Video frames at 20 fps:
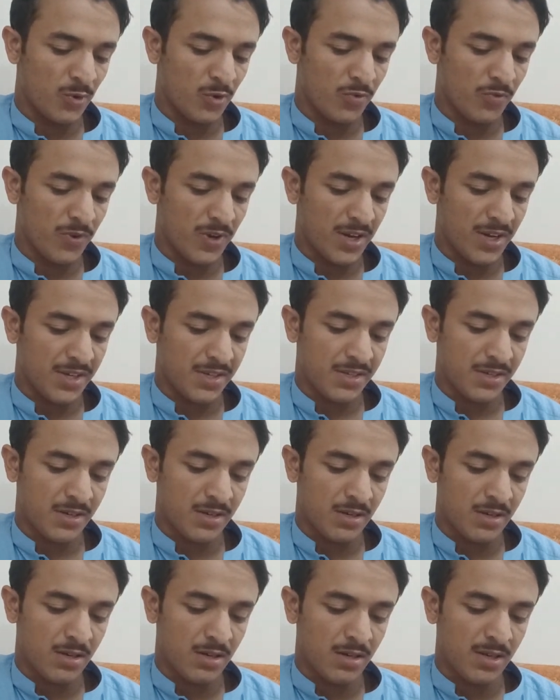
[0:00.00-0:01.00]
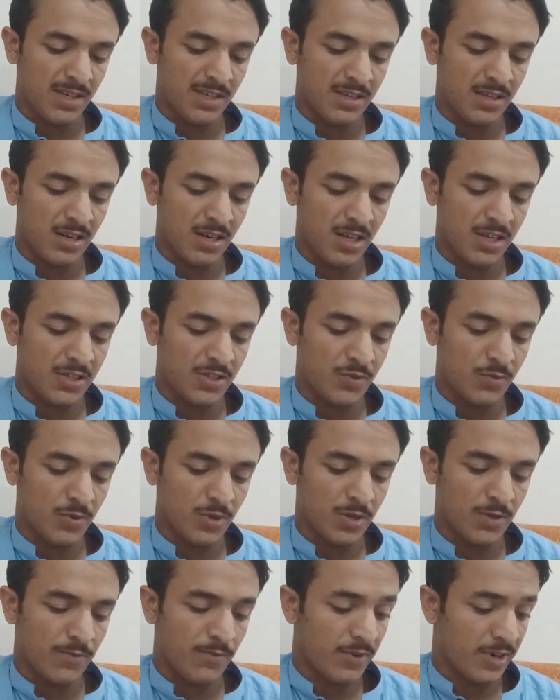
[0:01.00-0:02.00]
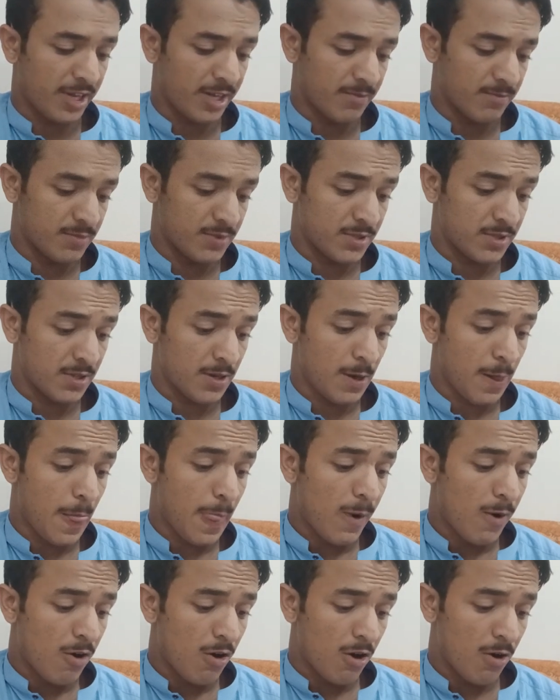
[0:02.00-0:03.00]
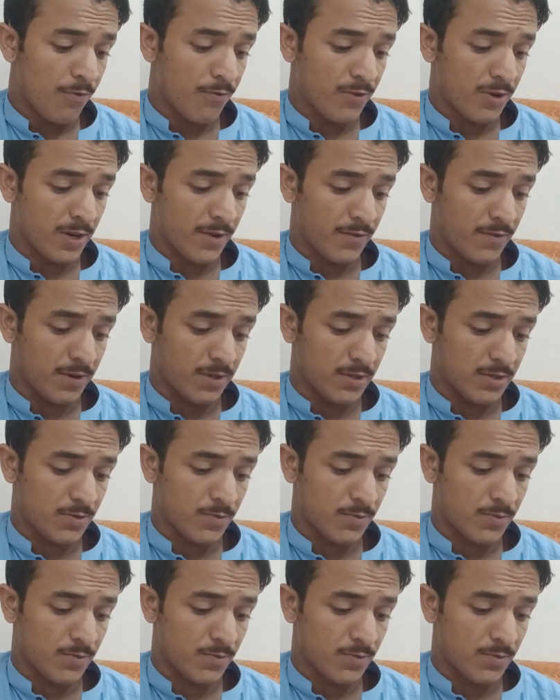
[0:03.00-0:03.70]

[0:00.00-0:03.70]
professional, intellectual frames of reference.